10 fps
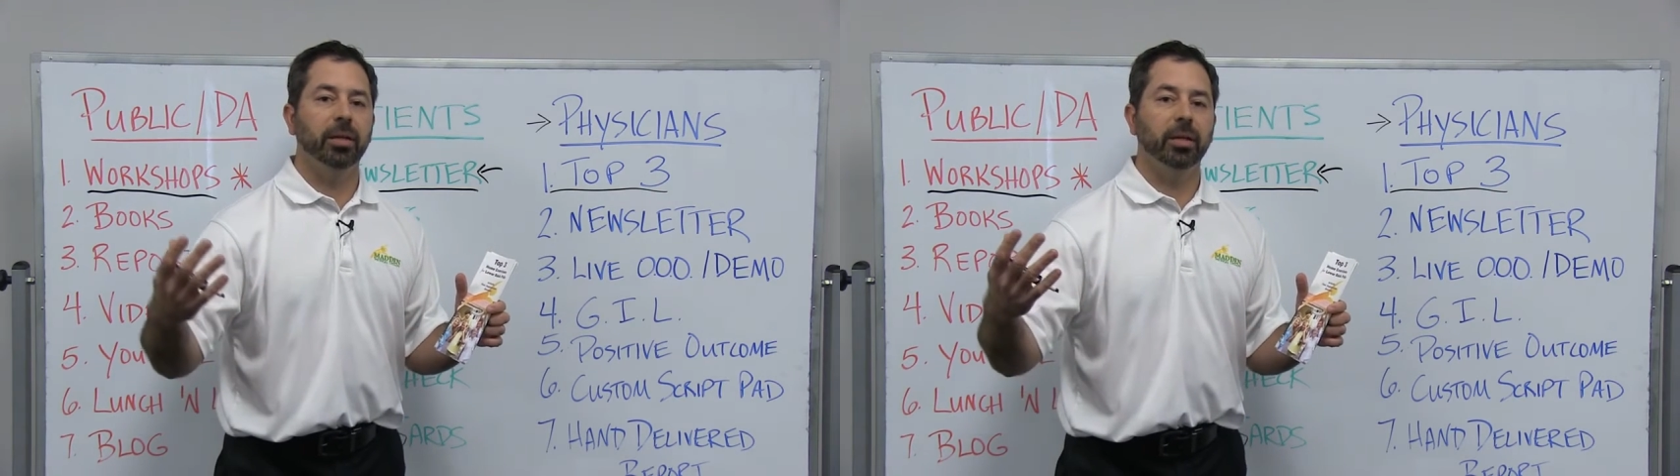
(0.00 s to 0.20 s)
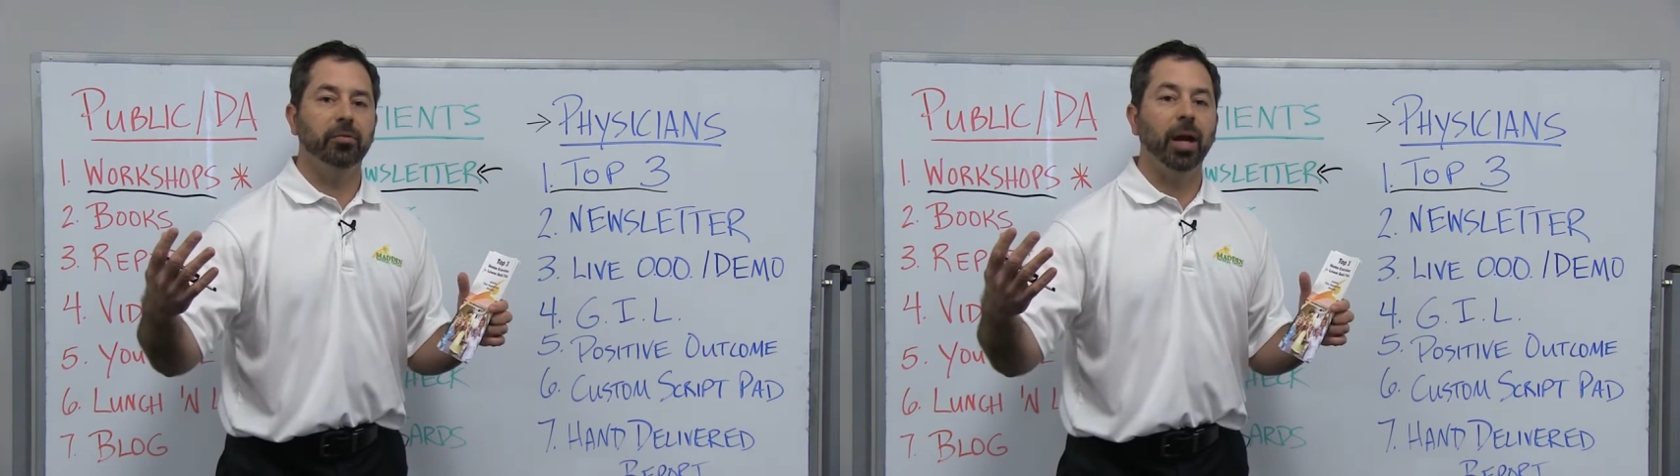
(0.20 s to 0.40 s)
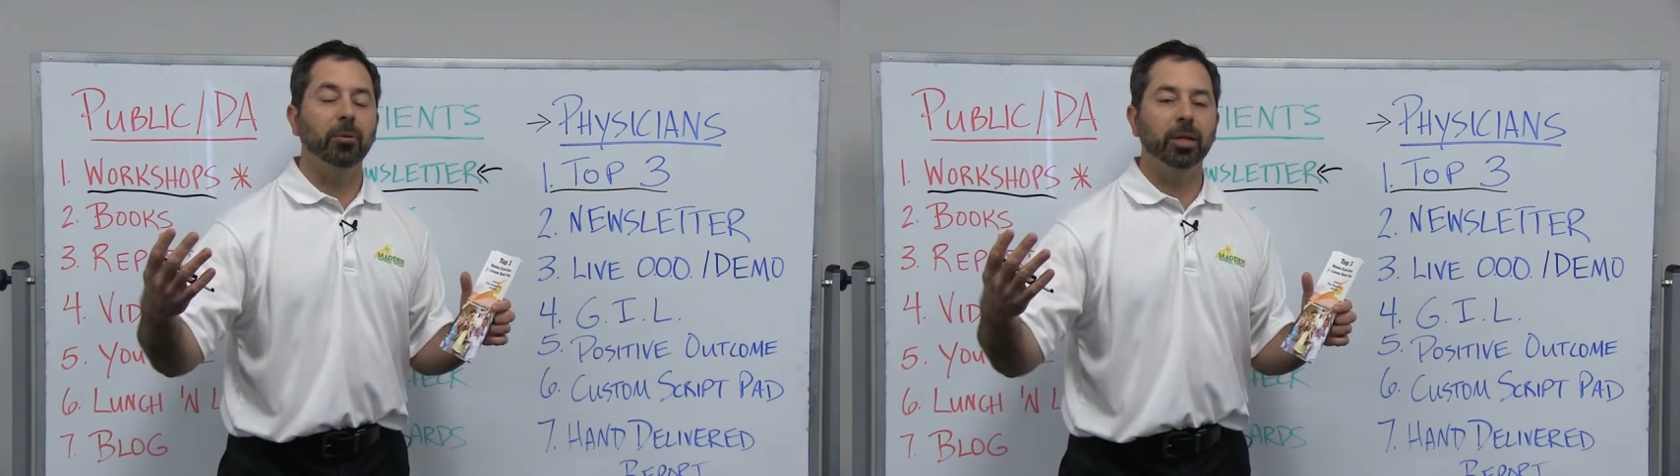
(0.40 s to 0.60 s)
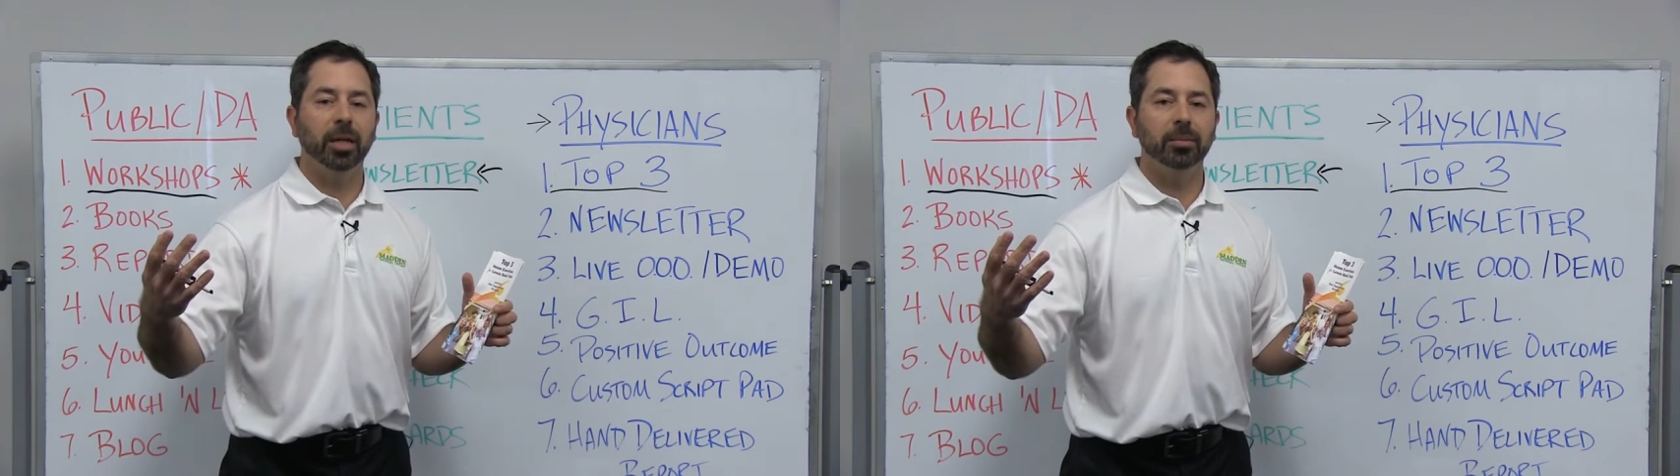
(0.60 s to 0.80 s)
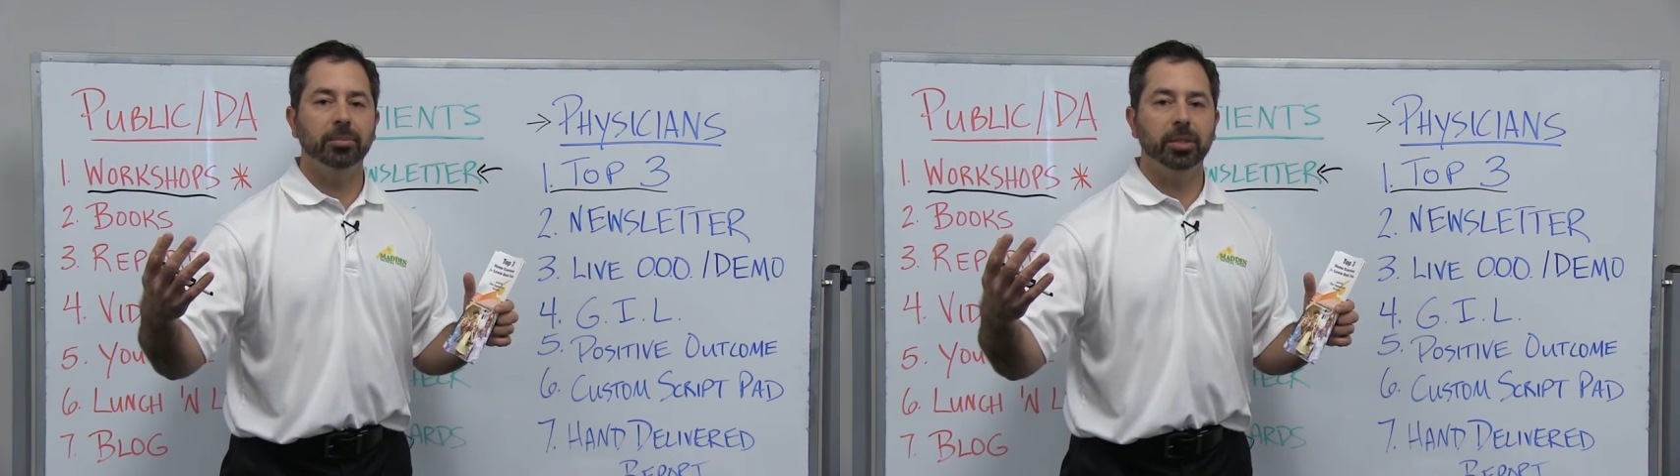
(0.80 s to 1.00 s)
if I would
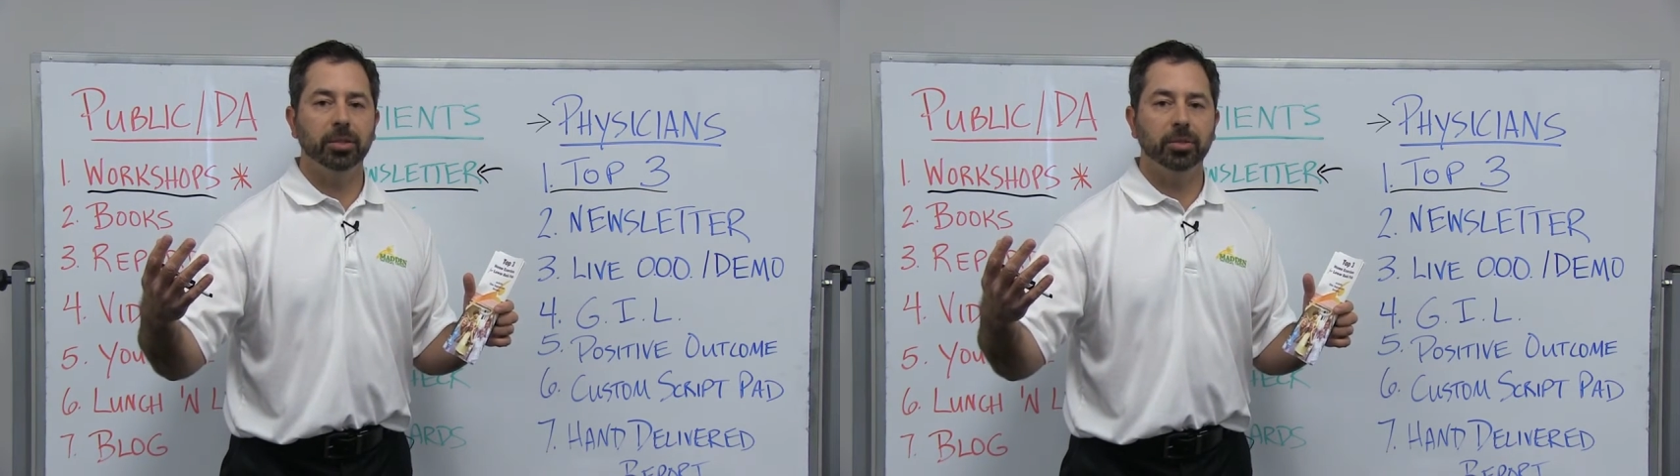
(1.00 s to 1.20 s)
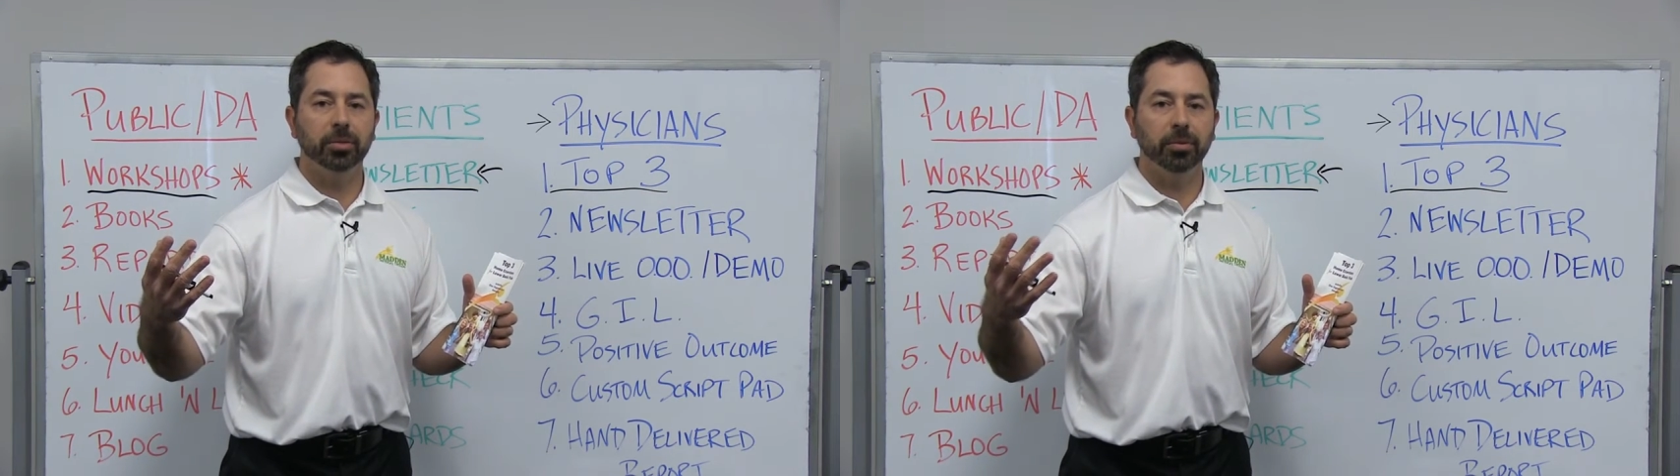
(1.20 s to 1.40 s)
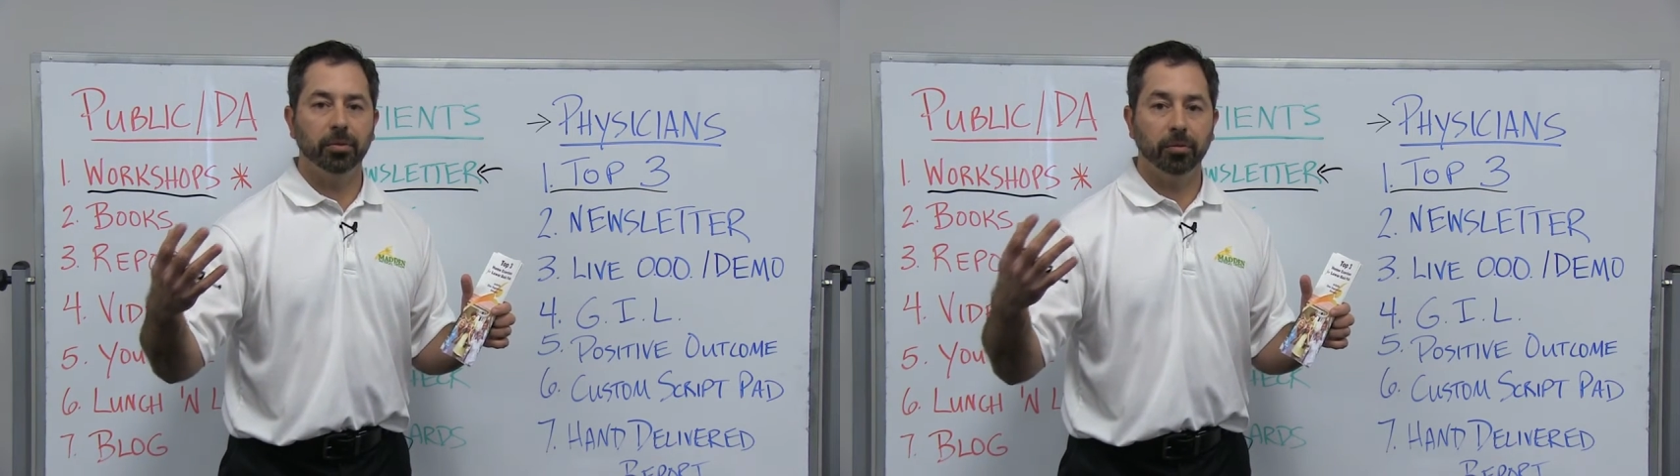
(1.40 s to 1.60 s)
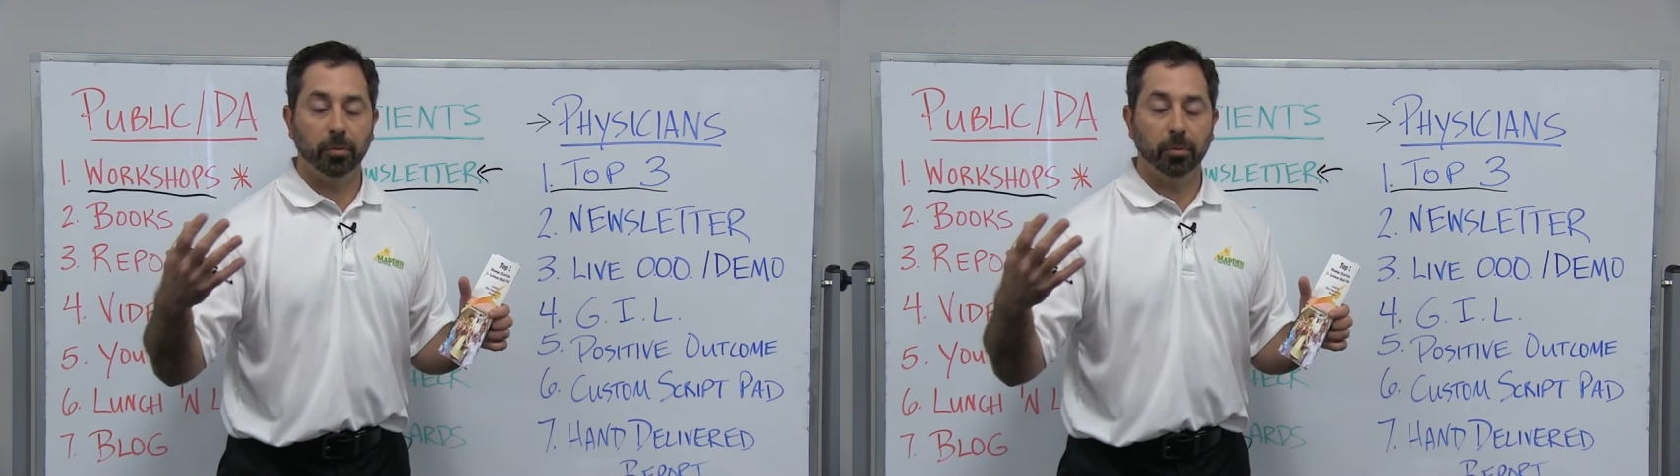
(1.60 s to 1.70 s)
come to you